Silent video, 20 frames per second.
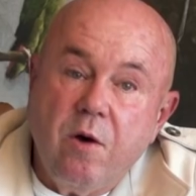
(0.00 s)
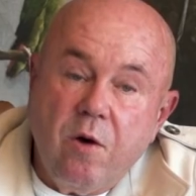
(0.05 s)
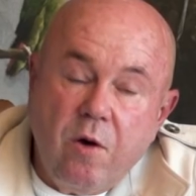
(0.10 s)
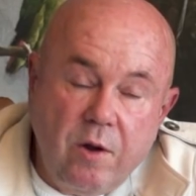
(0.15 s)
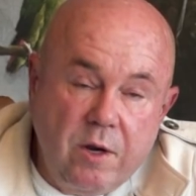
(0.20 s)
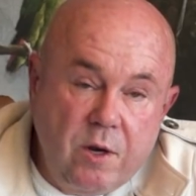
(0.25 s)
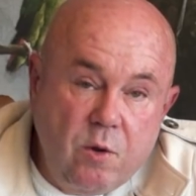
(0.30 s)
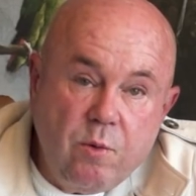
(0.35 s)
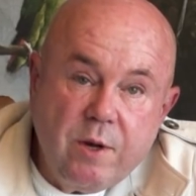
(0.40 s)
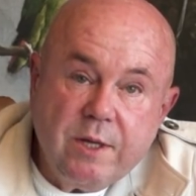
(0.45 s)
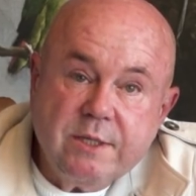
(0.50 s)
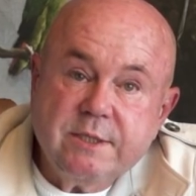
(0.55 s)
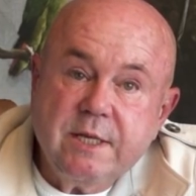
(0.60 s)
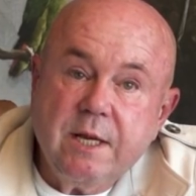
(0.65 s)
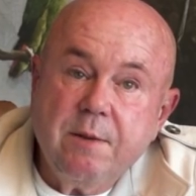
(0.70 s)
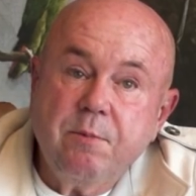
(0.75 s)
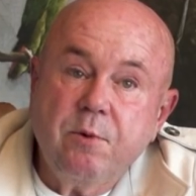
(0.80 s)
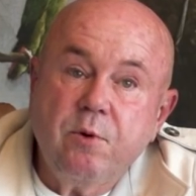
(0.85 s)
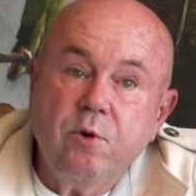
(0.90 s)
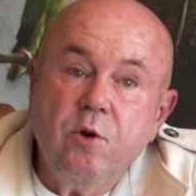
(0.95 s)
on a
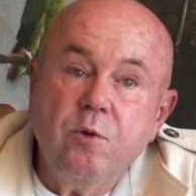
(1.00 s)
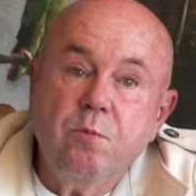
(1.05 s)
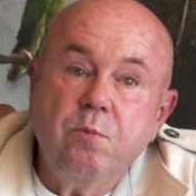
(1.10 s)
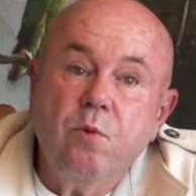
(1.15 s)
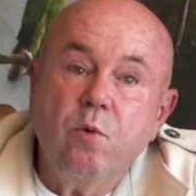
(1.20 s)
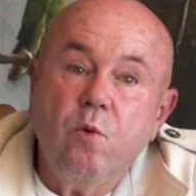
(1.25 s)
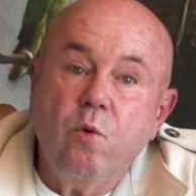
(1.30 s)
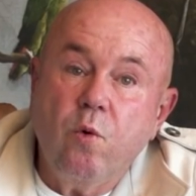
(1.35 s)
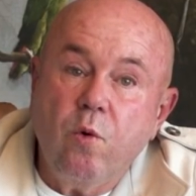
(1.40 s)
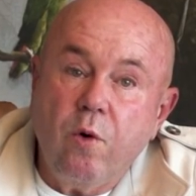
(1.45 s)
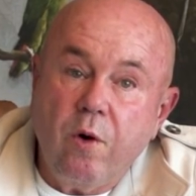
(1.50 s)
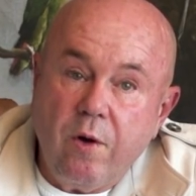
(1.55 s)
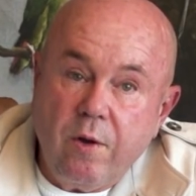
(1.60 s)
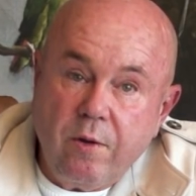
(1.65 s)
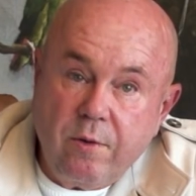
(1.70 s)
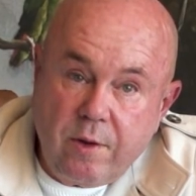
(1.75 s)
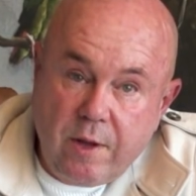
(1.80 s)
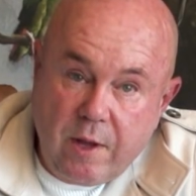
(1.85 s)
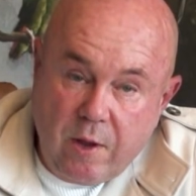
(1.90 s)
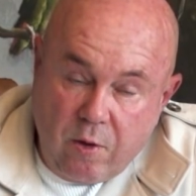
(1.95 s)
WhatsApp group or
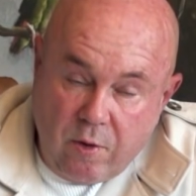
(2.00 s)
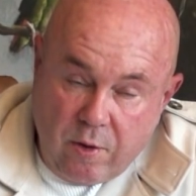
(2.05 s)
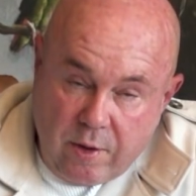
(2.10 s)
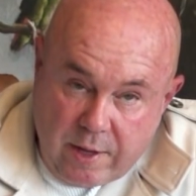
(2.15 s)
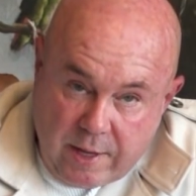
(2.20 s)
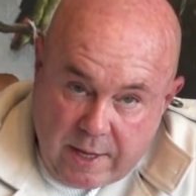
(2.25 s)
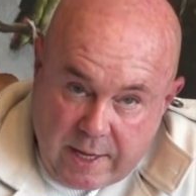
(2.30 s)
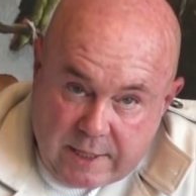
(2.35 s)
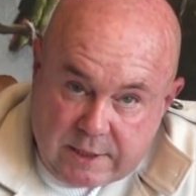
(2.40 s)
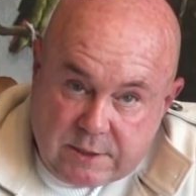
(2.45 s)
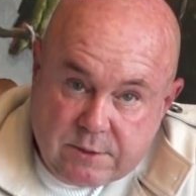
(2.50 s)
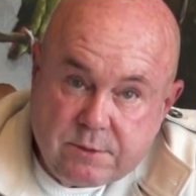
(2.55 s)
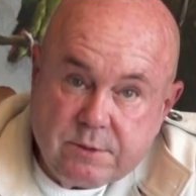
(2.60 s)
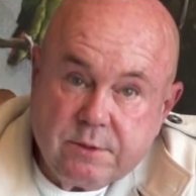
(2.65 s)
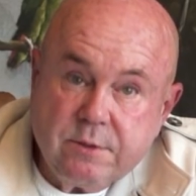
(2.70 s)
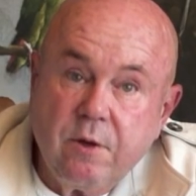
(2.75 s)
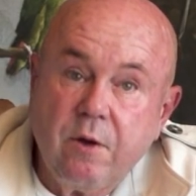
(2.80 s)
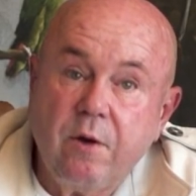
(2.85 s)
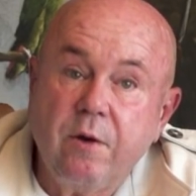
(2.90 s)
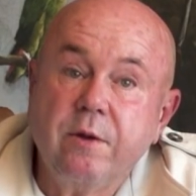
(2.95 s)
on
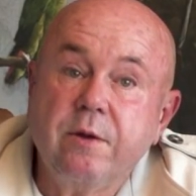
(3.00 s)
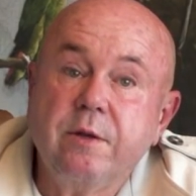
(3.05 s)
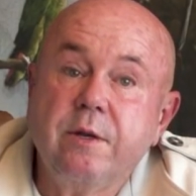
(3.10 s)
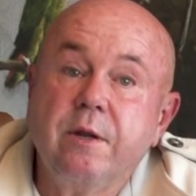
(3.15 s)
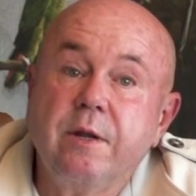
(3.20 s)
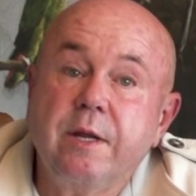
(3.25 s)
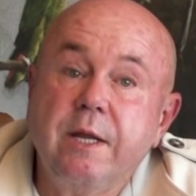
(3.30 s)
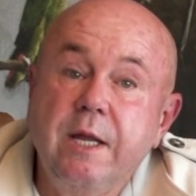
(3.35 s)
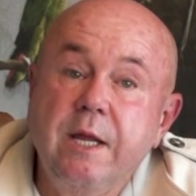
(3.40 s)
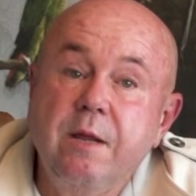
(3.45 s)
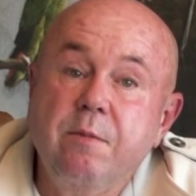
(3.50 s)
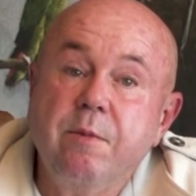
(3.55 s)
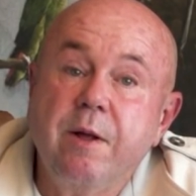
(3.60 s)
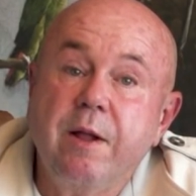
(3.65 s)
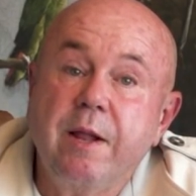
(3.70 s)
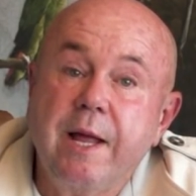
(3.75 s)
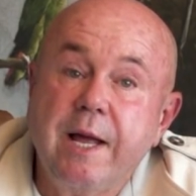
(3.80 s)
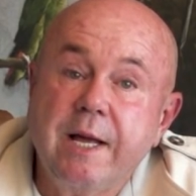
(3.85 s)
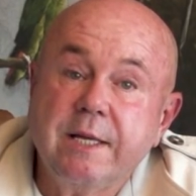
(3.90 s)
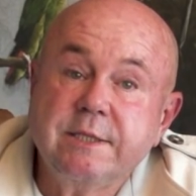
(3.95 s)
an
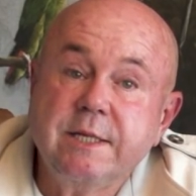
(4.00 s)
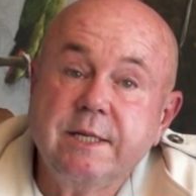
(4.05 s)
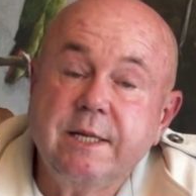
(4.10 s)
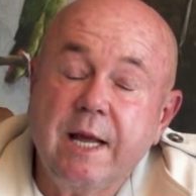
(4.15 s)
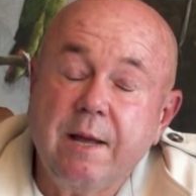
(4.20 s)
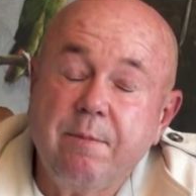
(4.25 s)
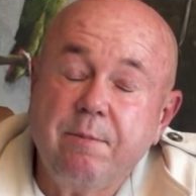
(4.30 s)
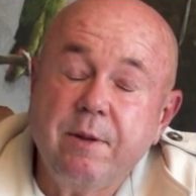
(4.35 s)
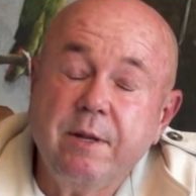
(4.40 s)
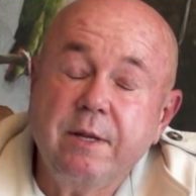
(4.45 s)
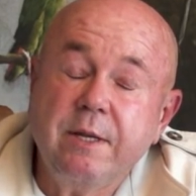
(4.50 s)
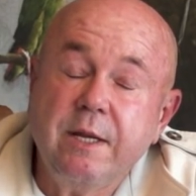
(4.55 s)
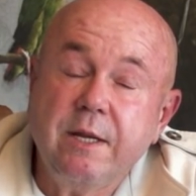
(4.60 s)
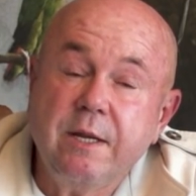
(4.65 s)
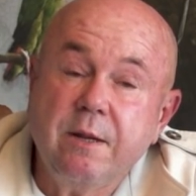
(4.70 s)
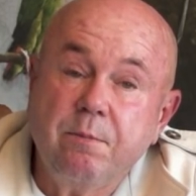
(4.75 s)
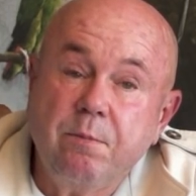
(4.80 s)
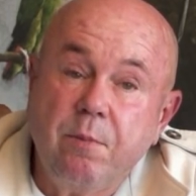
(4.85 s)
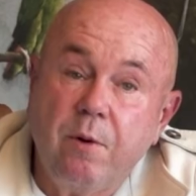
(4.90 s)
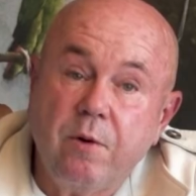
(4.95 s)
email as it happened in
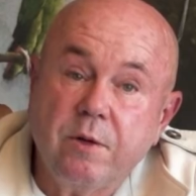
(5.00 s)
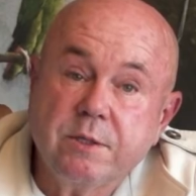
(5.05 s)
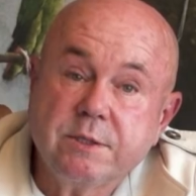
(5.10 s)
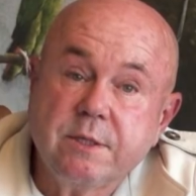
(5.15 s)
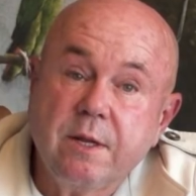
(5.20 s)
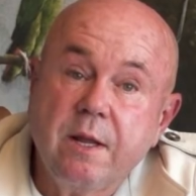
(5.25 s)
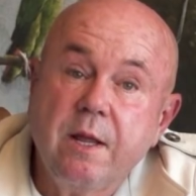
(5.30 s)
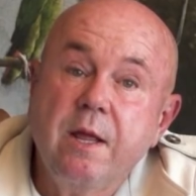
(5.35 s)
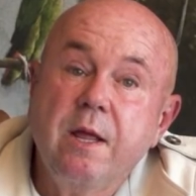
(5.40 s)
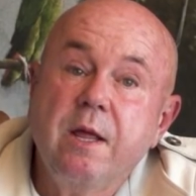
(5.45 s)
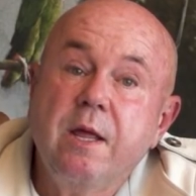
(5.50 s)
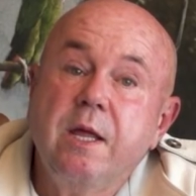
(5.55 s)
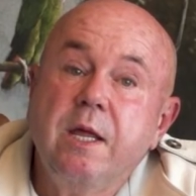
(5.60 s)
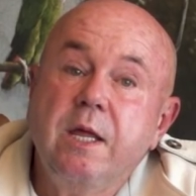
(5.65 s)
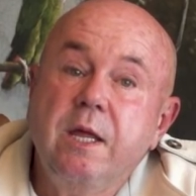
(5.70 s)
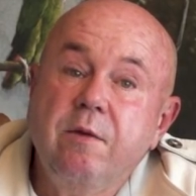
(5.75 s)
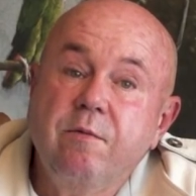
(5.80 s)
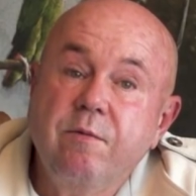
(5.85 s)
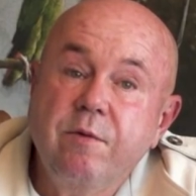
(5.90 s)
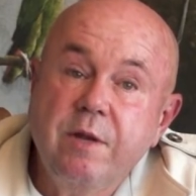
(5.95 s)
the past.
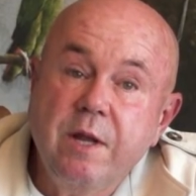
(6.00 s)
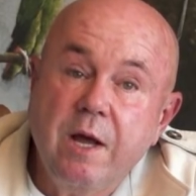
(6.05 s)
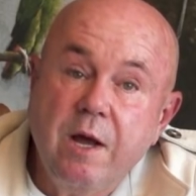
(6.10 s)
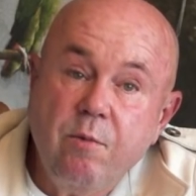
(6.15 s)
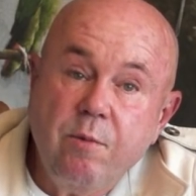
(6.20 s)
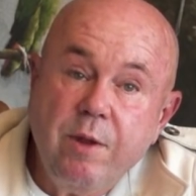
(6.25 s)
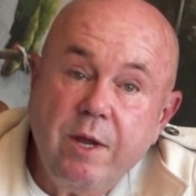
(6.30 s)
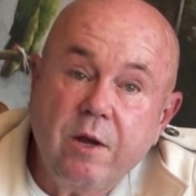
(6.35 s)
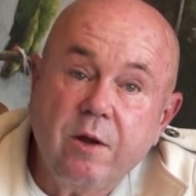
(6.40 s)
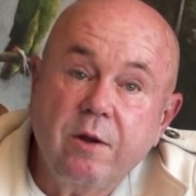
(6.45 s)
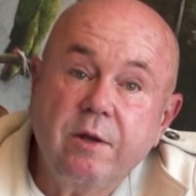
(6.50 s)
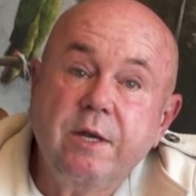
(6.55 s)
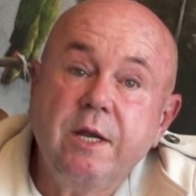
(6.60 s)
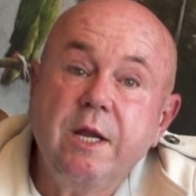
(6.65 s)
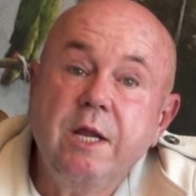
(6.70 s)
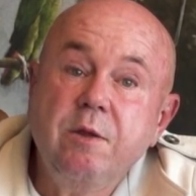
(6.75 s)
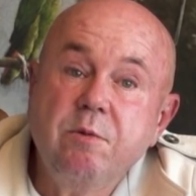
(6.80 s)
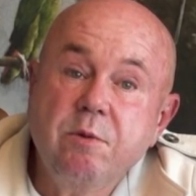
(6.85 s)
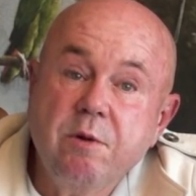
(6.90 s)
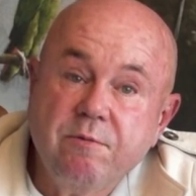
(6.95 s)
Even though we
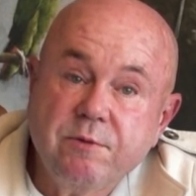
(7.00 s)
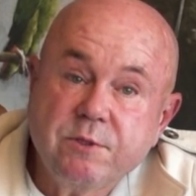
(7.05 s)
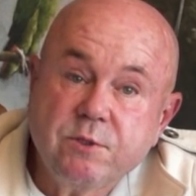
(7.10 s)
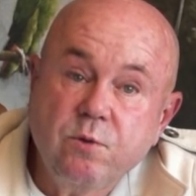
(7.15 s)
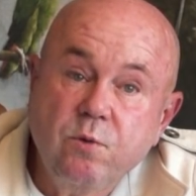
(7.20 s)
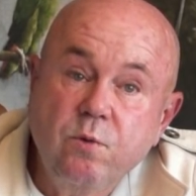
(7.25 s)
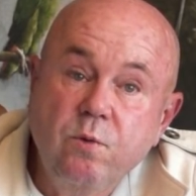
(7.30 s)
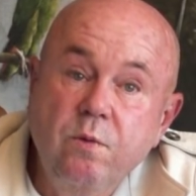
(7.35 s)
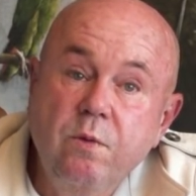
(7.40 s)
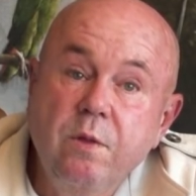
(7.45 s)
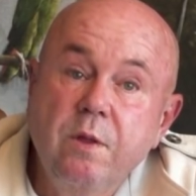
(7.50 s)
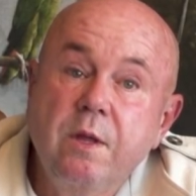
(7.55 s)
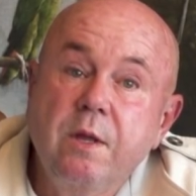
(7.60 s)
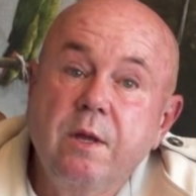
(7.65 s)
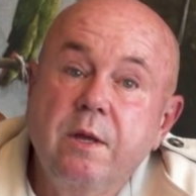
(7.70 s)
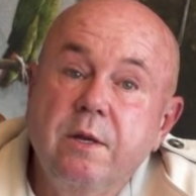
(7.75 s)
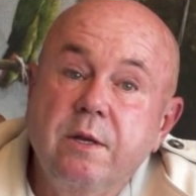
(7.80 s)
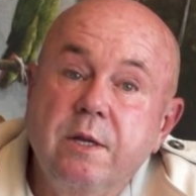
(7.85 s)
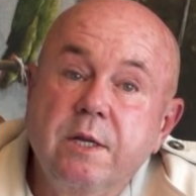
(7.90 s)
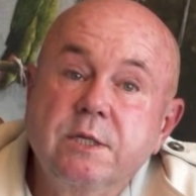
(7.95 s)
continue with school,
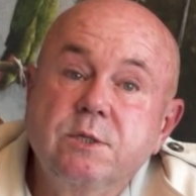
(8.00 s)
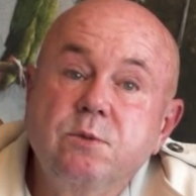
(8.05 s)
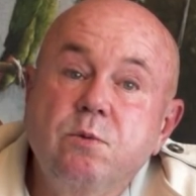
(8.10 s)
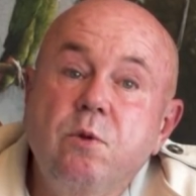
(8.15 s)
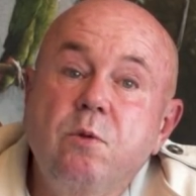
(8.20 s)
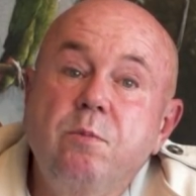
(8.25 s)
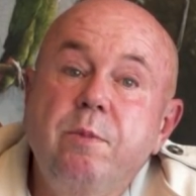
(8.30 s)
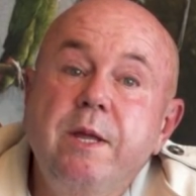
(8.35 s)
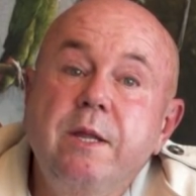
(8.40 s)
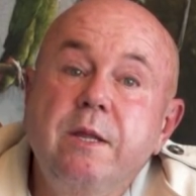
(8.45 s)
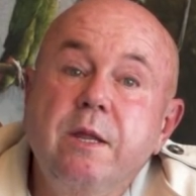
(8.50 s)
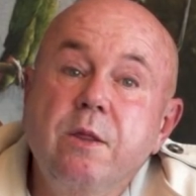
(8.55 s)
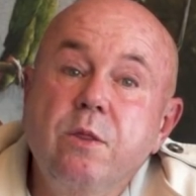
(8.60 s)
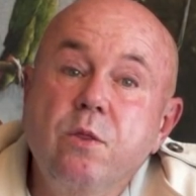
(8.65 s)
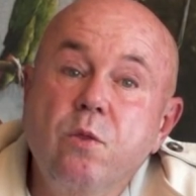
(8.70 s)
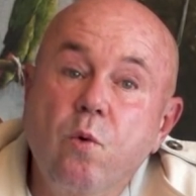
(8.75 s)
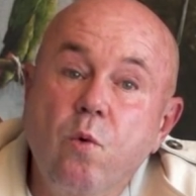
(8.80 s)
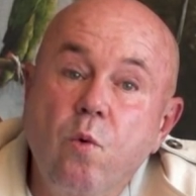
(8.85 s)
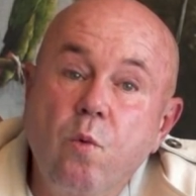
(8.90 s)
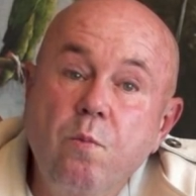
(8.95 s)
this will be the
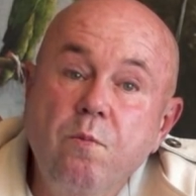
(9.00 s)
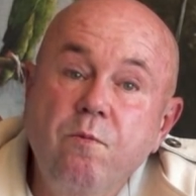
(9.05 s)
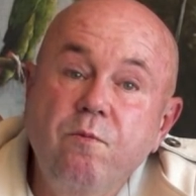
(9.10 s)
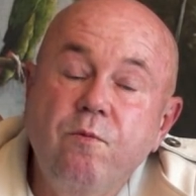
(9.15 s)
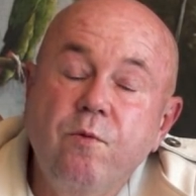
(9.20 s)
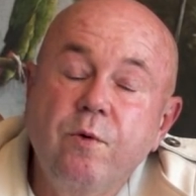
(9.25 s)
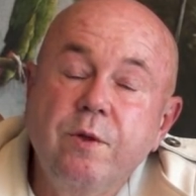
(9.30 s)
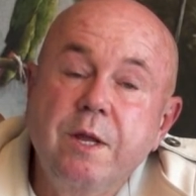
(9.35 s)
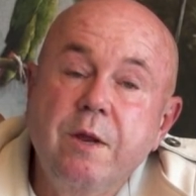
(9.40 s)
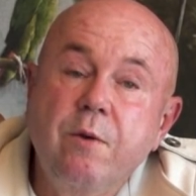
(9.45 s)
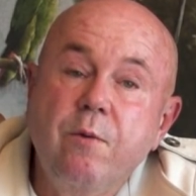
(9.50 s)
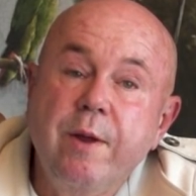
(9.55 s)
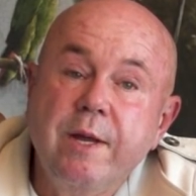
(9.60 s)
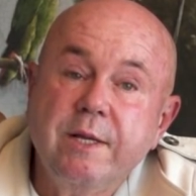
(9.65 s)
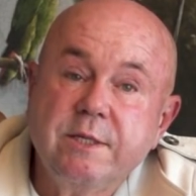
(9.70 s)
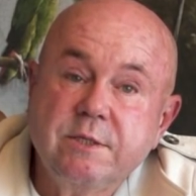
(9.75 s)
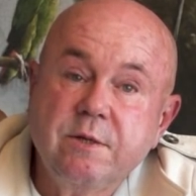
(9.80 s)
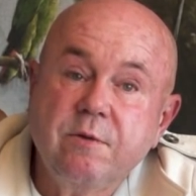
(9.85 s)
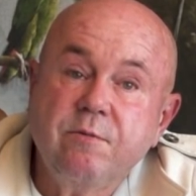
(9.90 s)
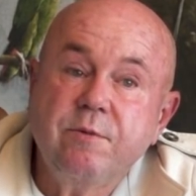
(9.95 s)
norm for the
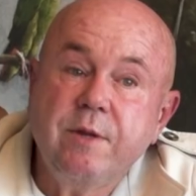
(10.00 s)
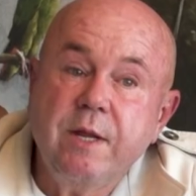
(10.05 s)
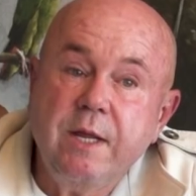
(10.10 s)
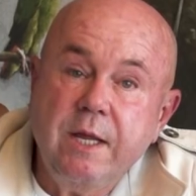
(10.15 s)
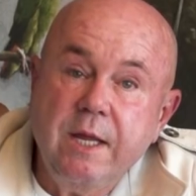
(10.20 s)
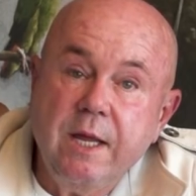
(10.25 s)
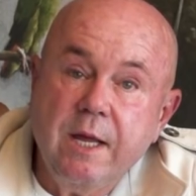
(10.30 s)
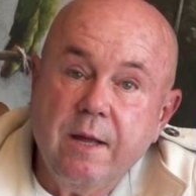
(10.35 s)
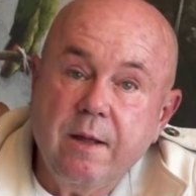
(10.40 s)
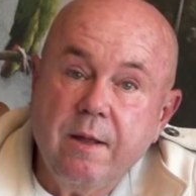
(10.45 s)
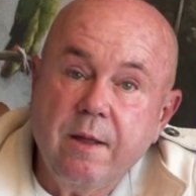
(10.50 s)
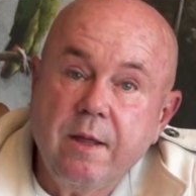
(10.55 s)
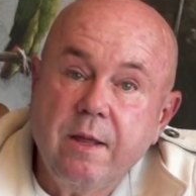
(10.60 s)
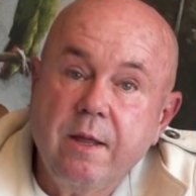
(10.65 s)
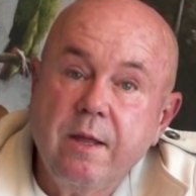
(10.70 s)
rest of the year,